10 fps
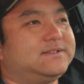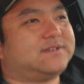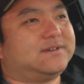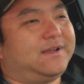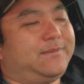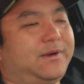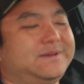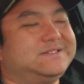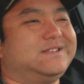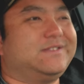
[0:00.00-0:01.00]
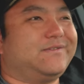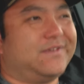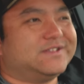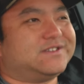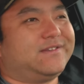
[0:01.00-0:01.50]
So I'm always on the
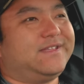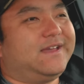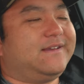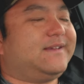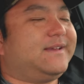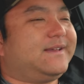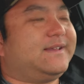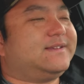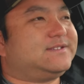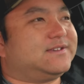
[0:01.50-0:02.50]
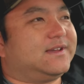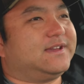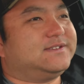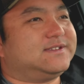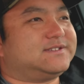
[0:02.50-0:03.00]
fence on that. So I
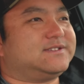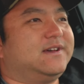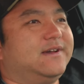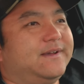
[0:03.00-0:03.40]
guess it's